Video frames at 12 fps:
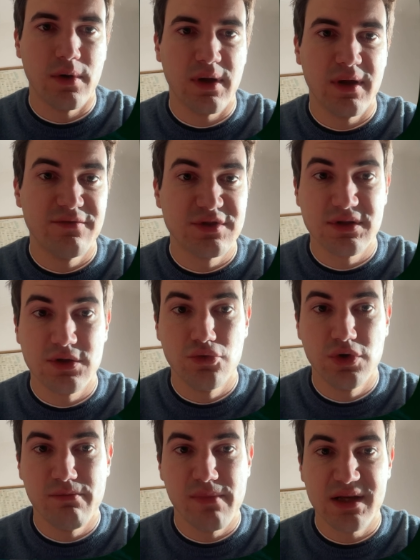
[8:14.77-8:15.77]
gives you
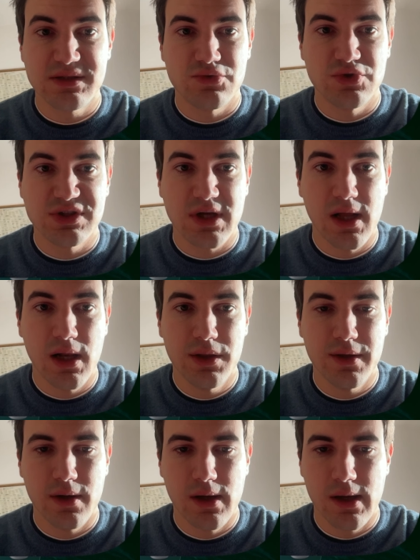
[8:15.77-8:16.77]
the best result,
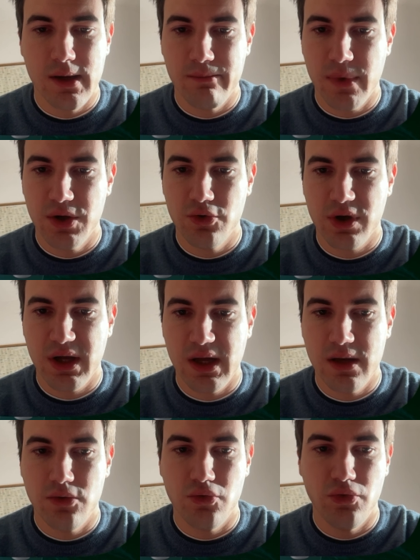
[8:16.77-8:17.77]
but you
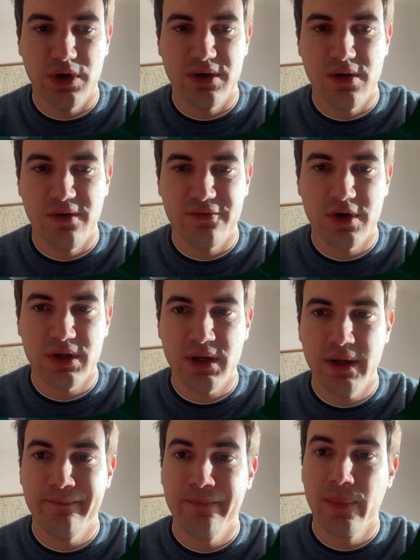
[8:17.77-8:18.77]
can do it
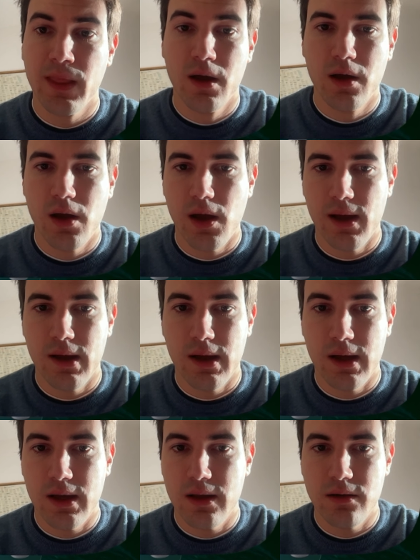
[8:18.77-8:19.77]
differently.
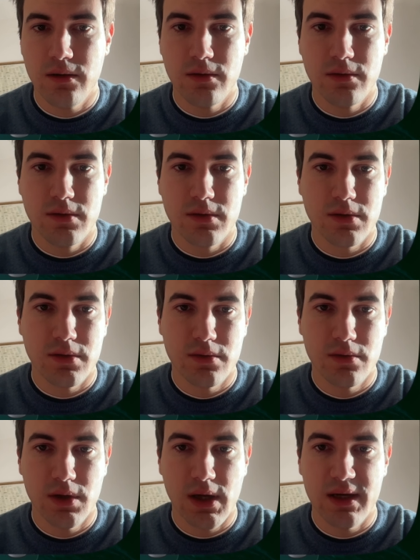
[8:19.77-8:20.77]
And
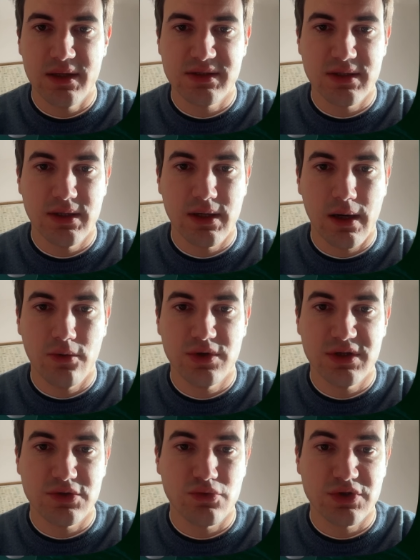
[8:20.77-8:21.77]
yeah, let's see how
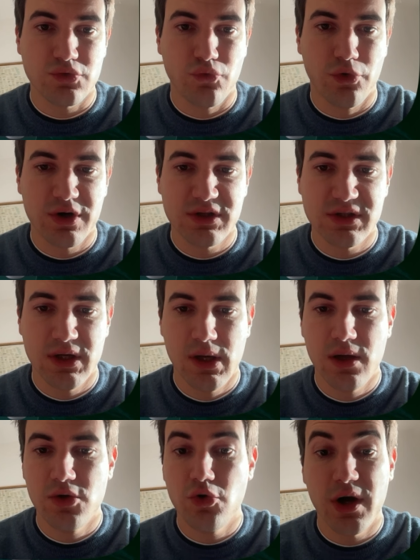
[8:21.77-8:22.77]
these ones works.
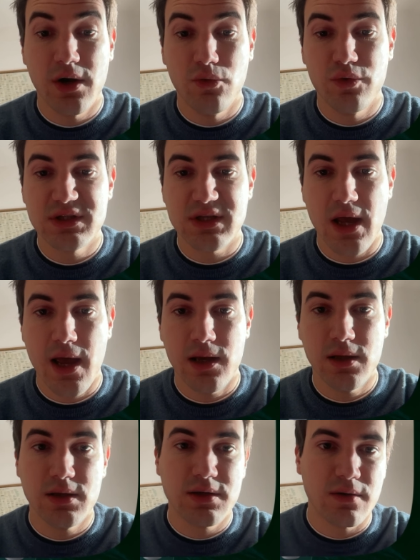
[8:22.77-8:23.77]
You can always
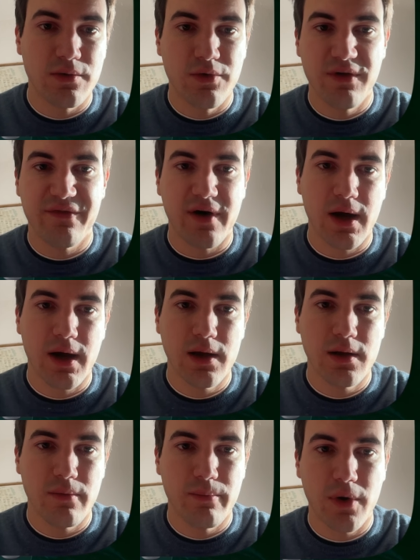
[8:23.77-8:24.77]
edit,
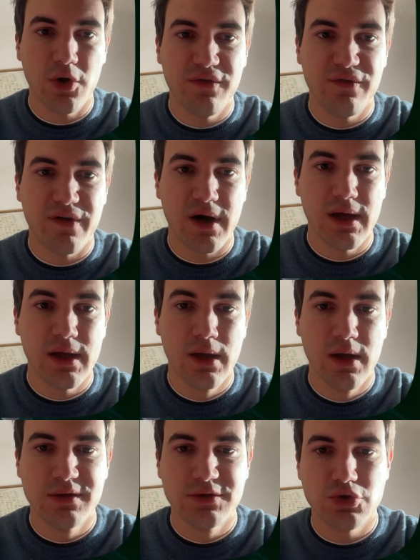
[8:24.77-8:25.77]
refine, modify.
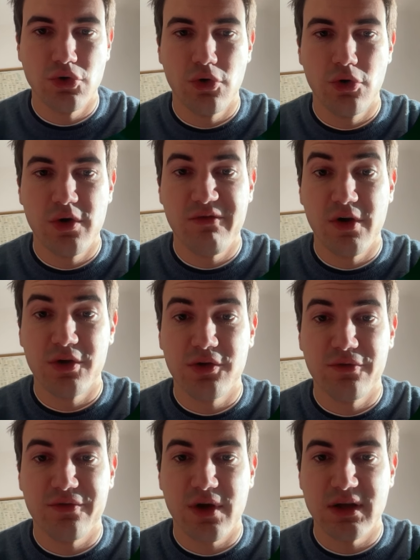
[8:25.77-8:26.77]
So you have a lot
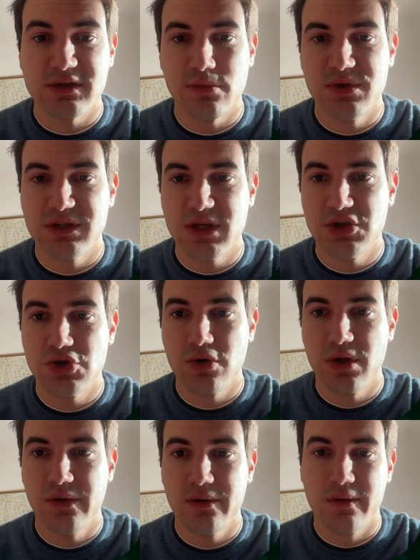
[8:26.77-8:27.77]
of customization
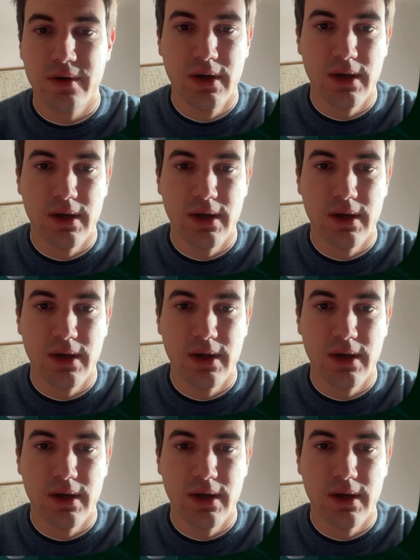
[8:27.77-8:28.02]
here.